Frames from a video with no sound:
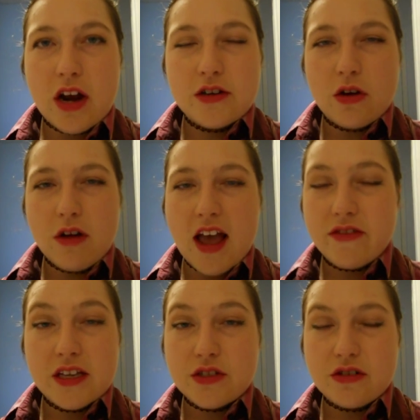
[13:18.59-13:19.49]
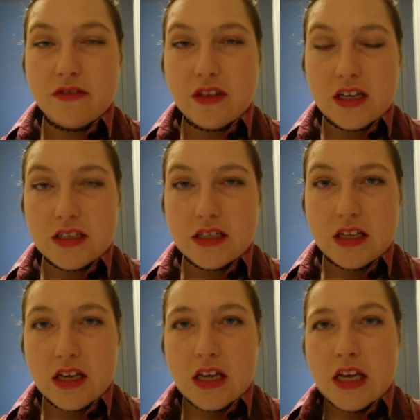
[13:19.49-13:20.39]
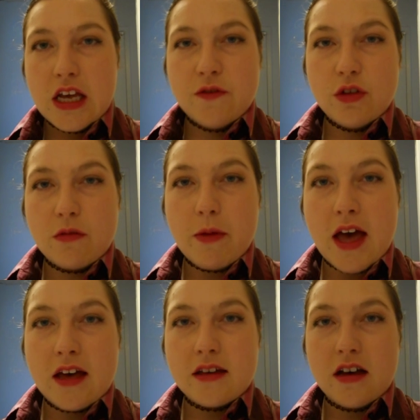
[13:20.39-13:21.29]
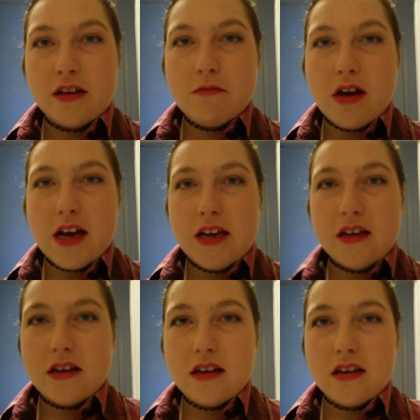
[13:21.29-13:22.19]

I don't have a history of this. If you look back on my